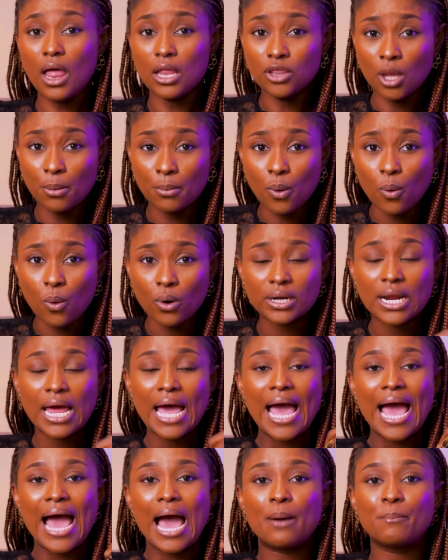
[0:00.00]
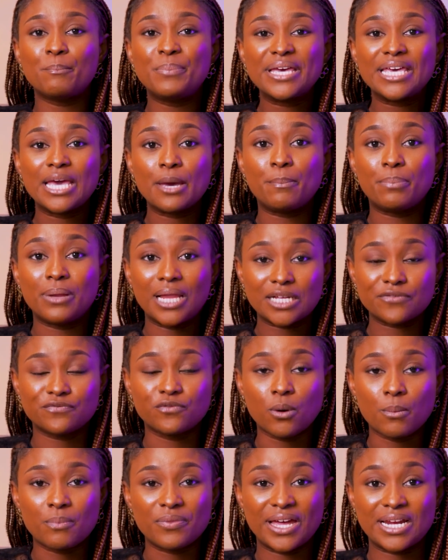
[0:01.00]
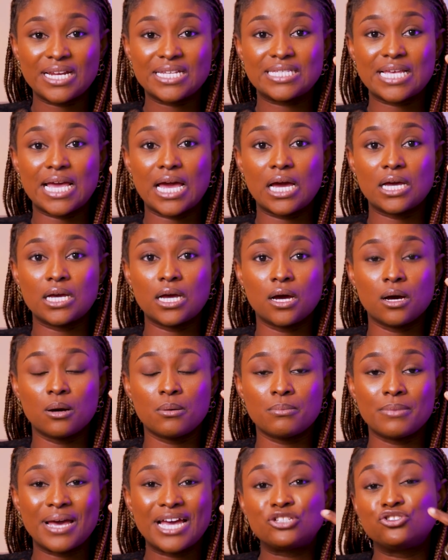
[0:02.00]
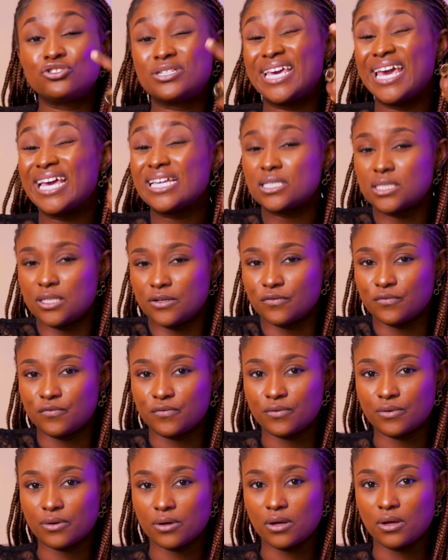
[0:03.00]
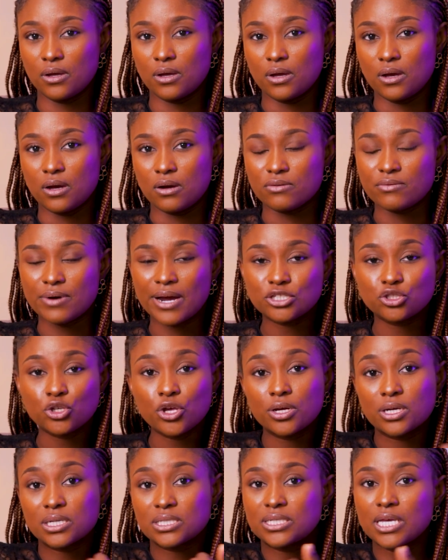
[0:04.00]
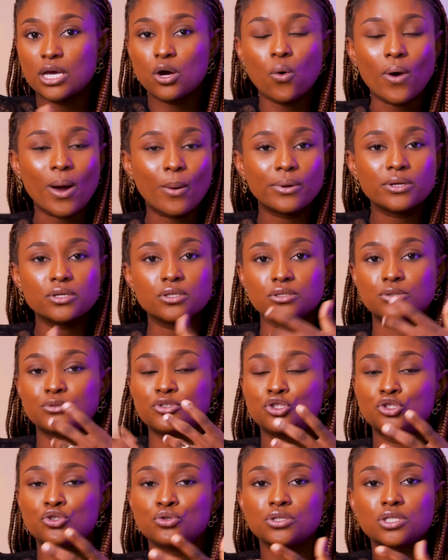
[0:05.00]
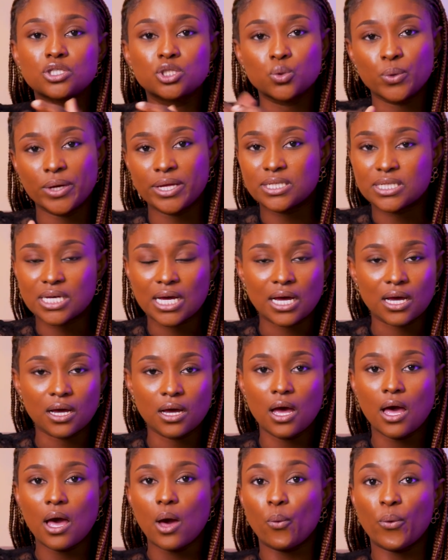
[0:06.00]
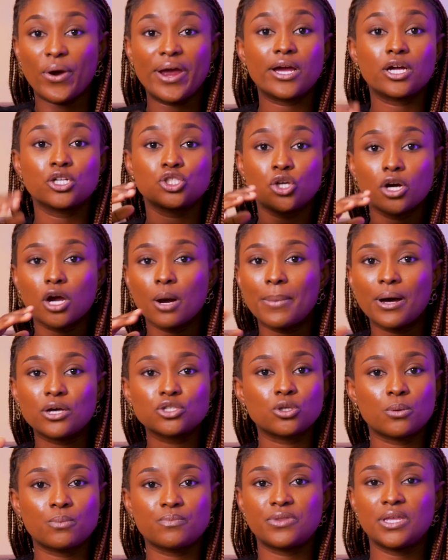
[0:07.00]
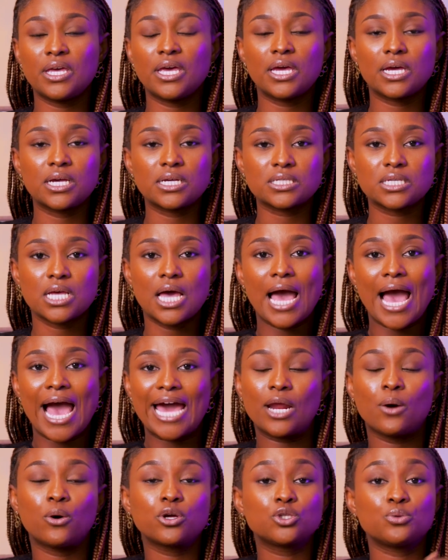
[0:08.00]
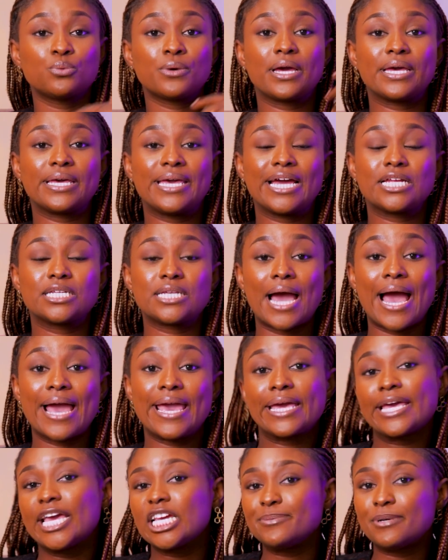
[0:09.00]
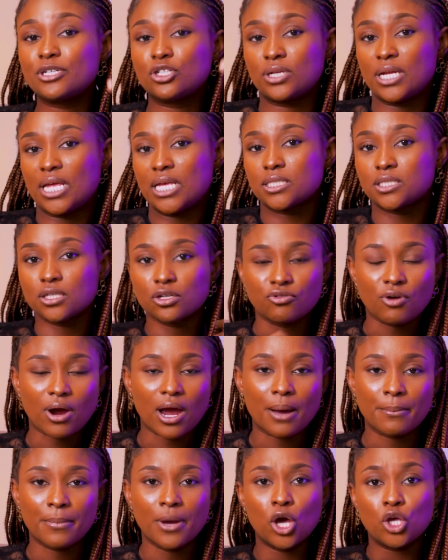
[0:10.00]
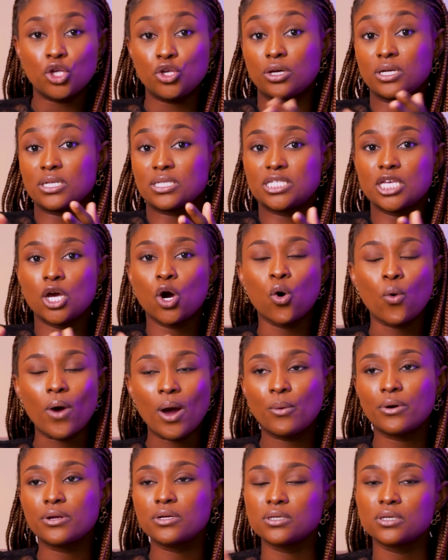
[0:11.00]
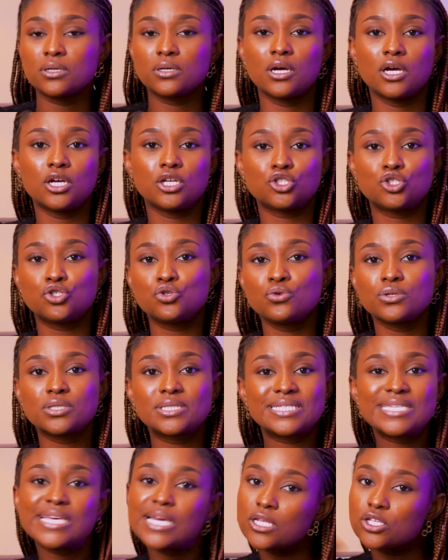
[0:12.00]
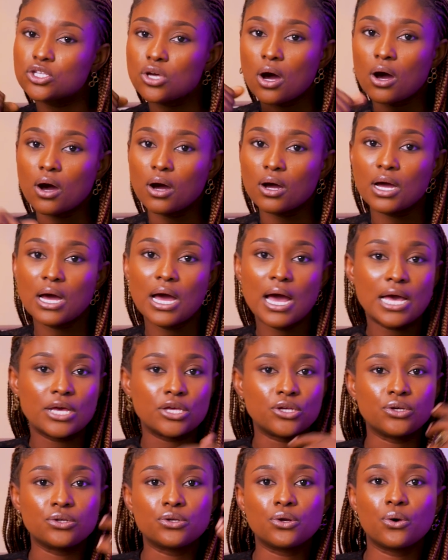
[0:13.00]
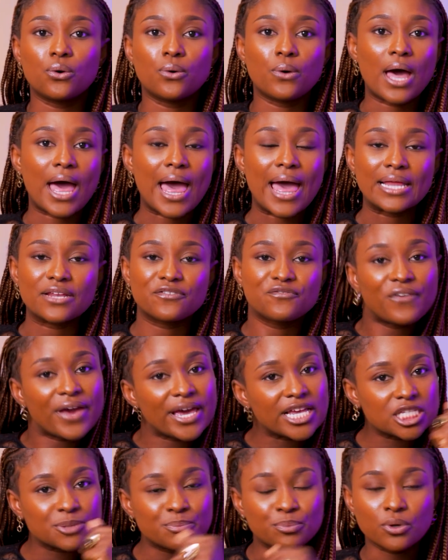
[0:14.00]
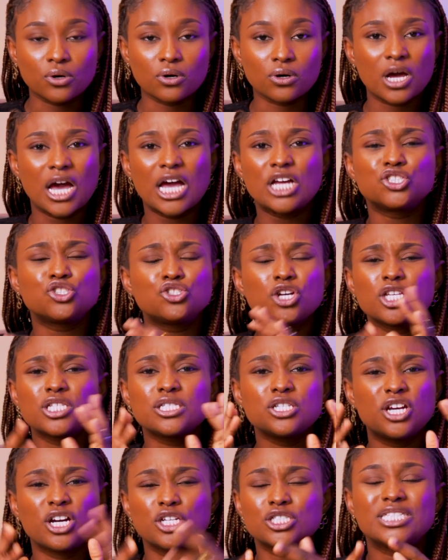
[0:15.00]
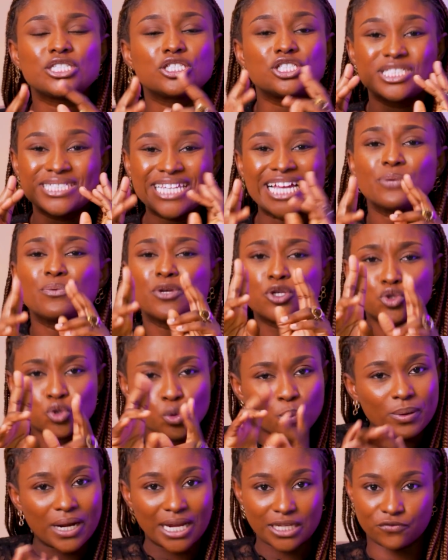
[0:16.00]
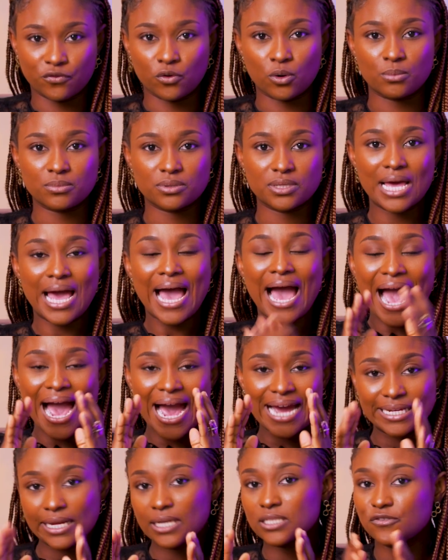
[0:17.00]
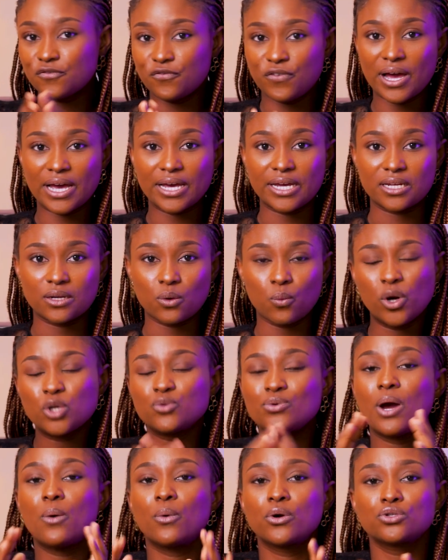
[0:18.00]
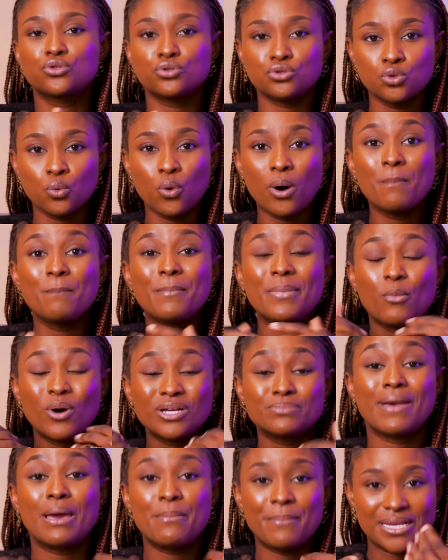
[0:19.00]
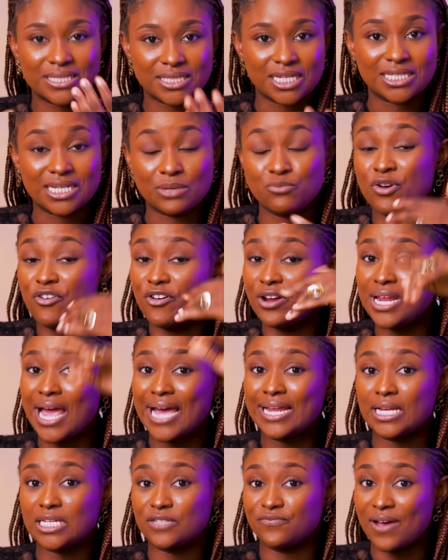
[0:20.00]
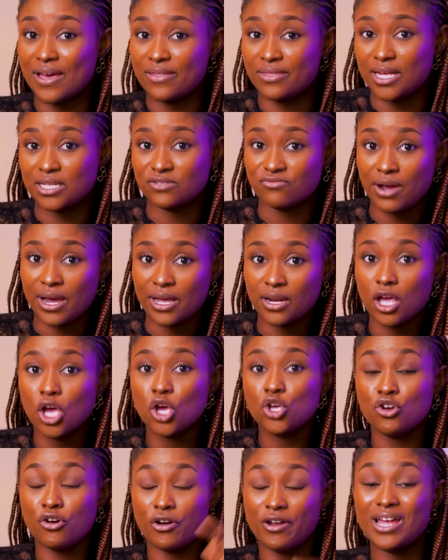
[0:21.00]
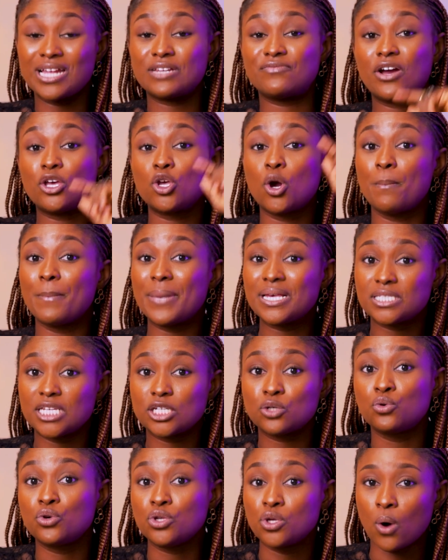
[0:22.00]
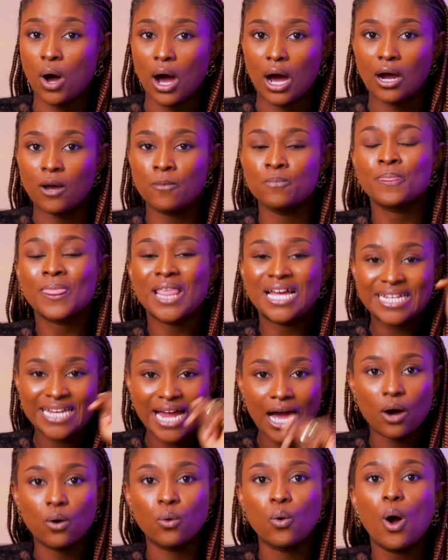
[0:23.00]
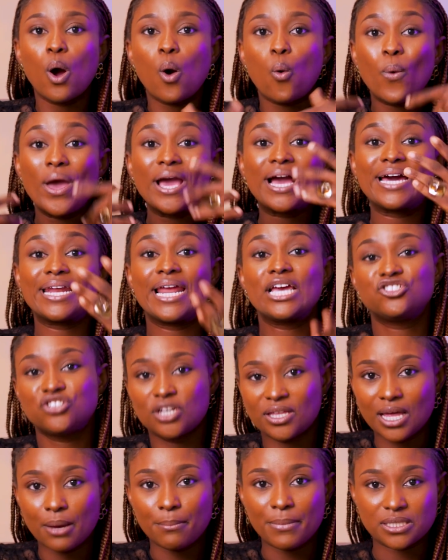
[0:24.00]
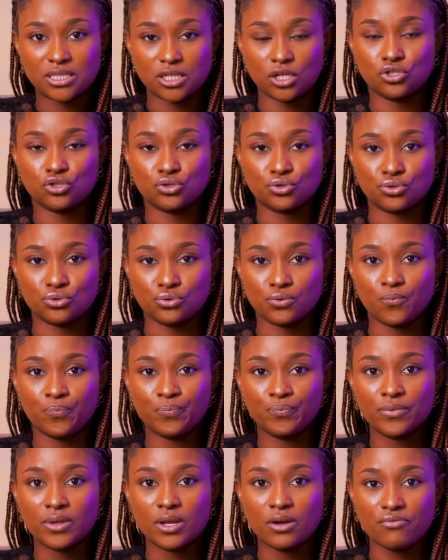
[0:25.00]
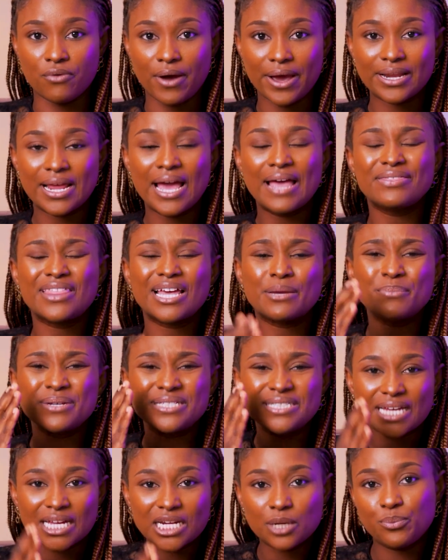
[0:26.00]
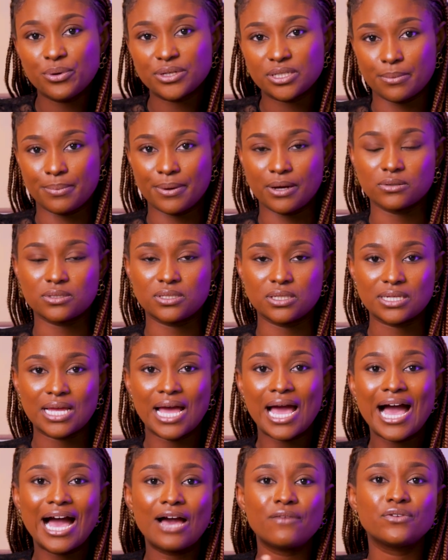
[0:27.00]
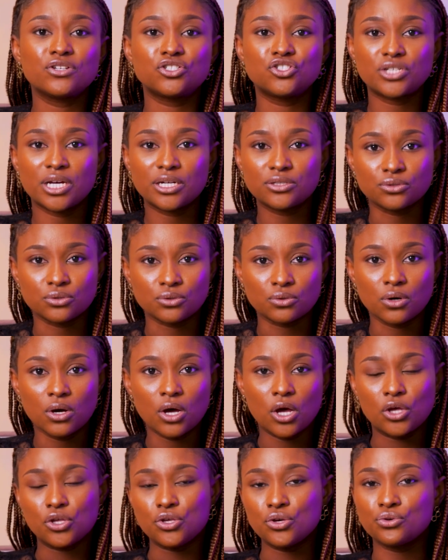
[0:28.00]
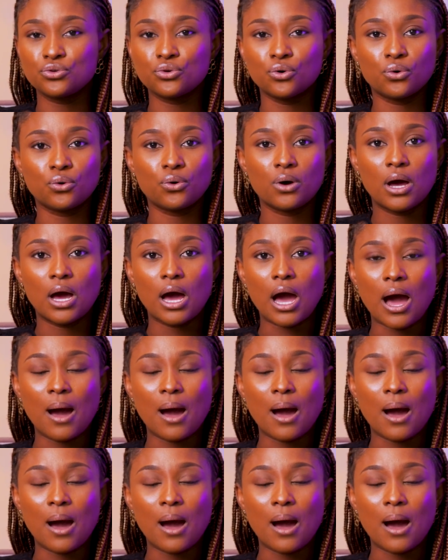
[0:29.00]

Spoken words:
Number one. And pick a platform that is educative, right? So you can say, oh, I want to choose Twitter where I can talk about some things and I want to get high engagement on Instagram. You can say, oh, I want to choose TikTok, you know, and Facebook. Just start with two platforms. Identify it. What do I want to do? What's my message? We already identified that, right? You already identify your message, who you are. Now, where can I share that message to, right? Then be deliberate about it. Have a schedule, you know.